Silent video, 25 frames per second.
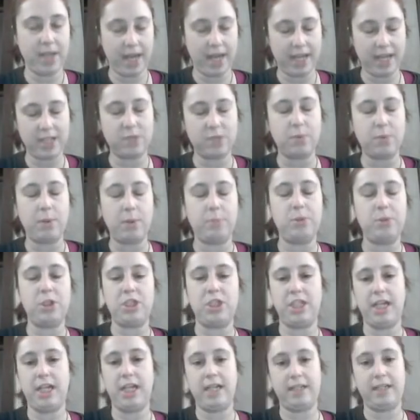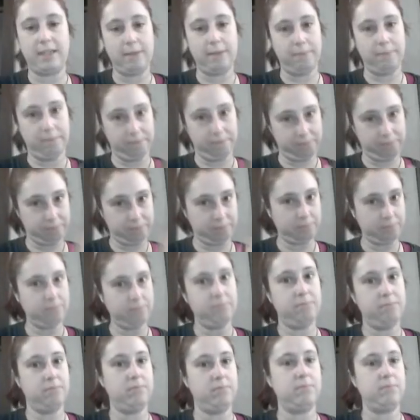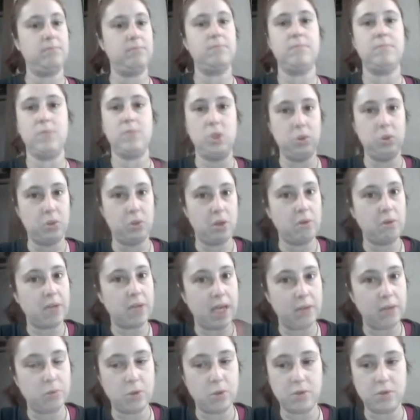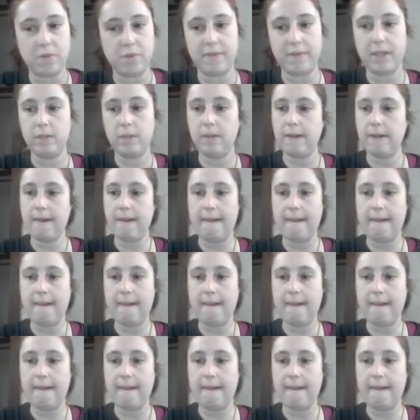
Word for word: I just want to appreciate them. You go, Kent Roosevelt.